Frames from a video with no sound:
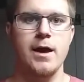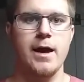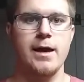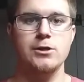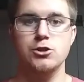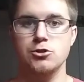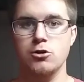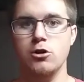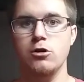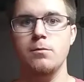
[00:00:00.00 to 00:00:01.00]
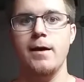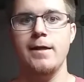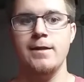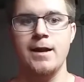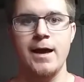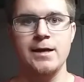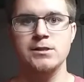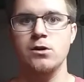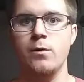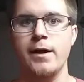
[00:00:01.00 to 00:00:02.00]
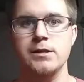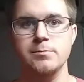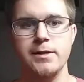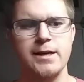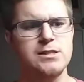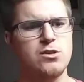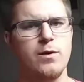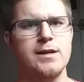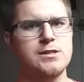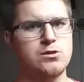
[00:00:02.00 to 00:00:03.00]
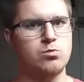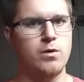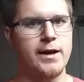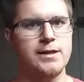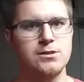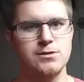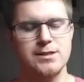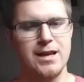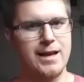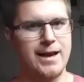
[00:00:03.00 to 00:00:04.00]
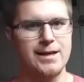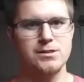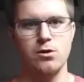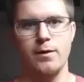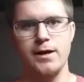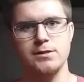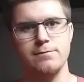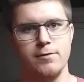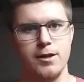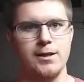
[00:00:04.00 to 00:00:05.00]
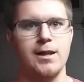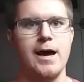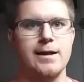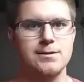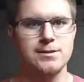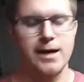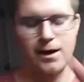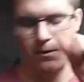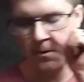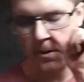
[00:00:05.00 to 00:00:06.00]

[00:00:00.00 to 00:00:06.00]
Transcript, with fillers: a strobe, and then an SOS. But the SOS is red, so it's kind of like an SOS floodlight style.